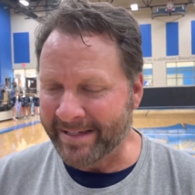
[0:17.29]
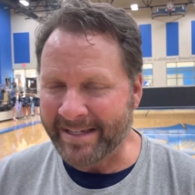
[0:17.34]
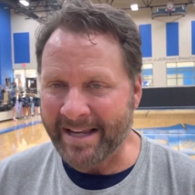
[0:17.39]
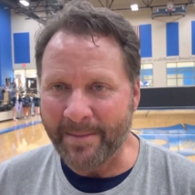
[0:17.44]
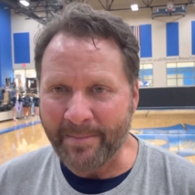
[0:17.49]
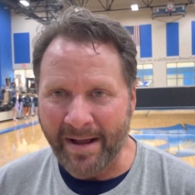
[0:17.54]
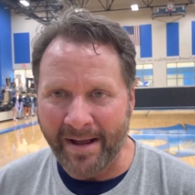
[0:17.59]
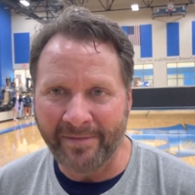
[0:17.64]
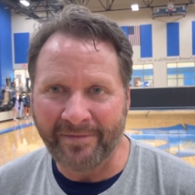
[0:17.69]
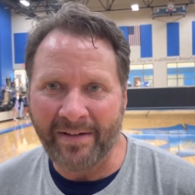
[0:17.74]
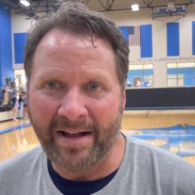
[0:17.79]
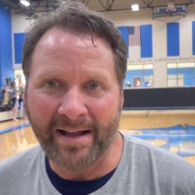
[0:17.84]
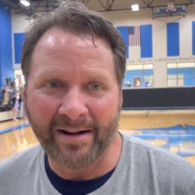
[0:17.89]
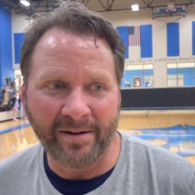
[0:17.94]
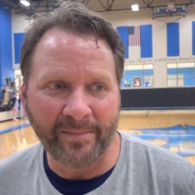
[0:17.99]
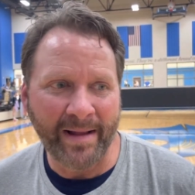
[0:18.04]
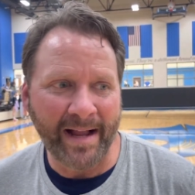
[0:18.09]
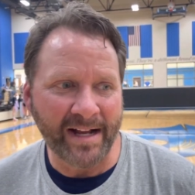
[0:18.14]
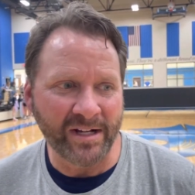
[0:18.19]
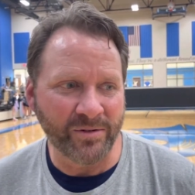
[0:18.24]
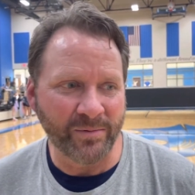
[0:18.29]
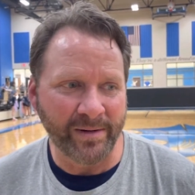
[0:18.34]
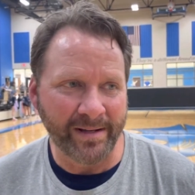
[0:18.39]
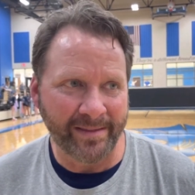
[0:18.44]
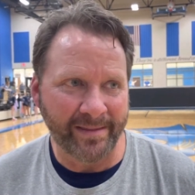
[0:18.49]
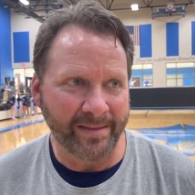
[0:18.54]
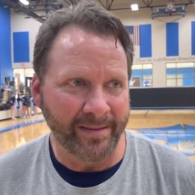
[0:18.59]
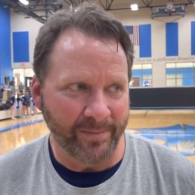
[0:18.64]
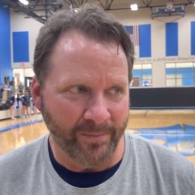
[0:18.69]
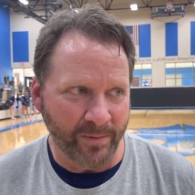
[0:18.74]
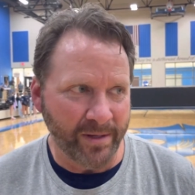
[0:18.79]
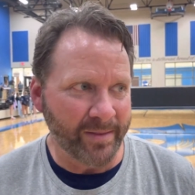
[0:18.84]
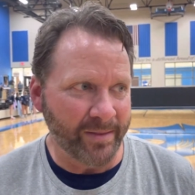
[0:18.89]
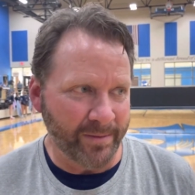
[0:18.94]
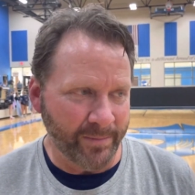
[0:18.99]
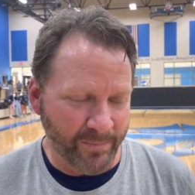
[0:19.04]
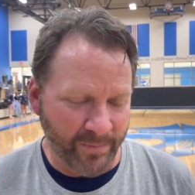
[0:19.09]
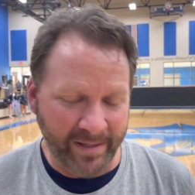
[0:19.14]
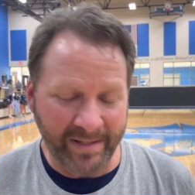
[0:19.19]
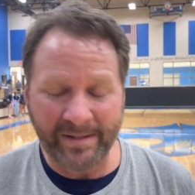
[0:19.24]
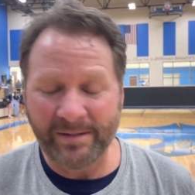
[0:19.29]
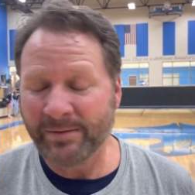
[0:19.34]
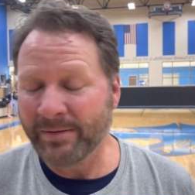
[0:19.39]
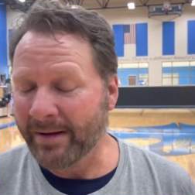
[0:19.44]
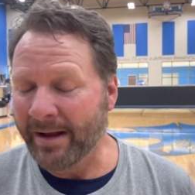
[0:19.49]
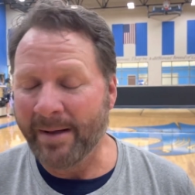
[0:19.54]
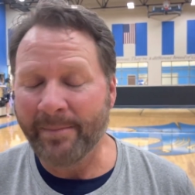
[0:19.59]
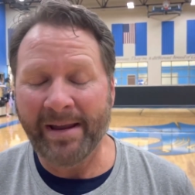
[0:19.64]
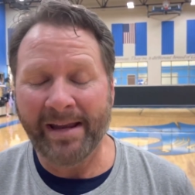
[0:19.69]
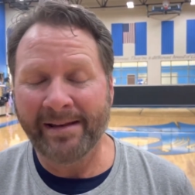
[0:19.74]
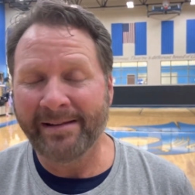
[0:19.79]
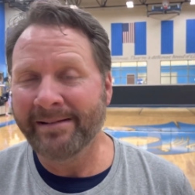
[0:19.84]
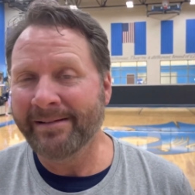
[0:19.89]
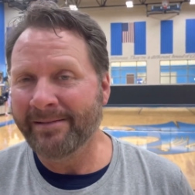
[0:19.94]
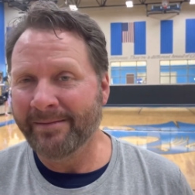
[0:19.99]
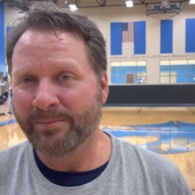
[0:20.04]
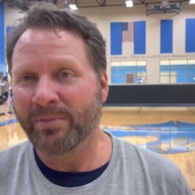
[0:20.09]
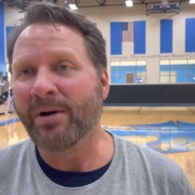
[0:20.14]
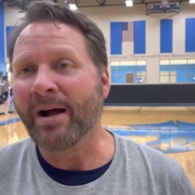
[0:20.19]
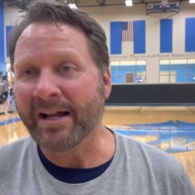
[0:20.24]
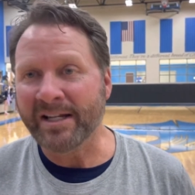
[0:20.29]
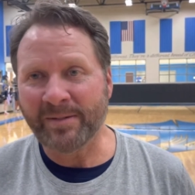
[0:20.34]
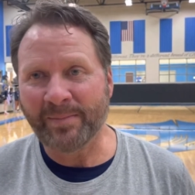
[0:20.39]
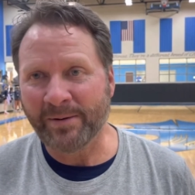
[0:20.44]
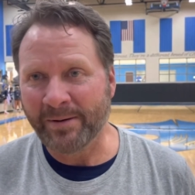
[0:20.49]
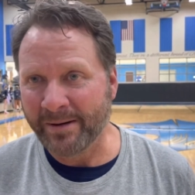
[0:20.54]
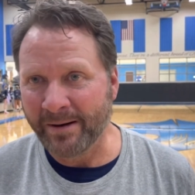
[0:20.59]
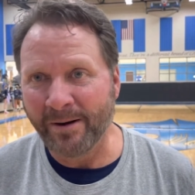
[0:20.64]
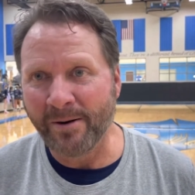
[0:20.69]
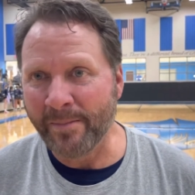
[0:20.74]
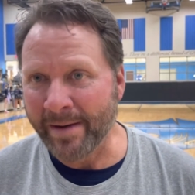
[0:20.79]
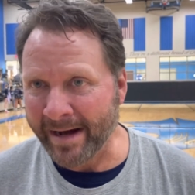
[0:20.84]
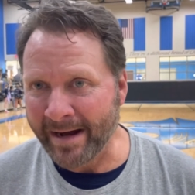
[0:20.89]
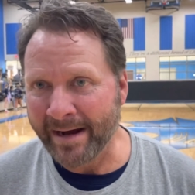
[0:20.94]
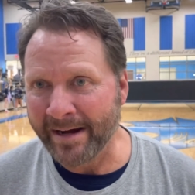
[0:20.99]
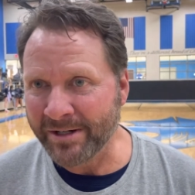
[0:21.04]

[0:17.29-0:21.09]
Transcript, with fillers: semifinal match with with with I mean Prosper. Oh my right.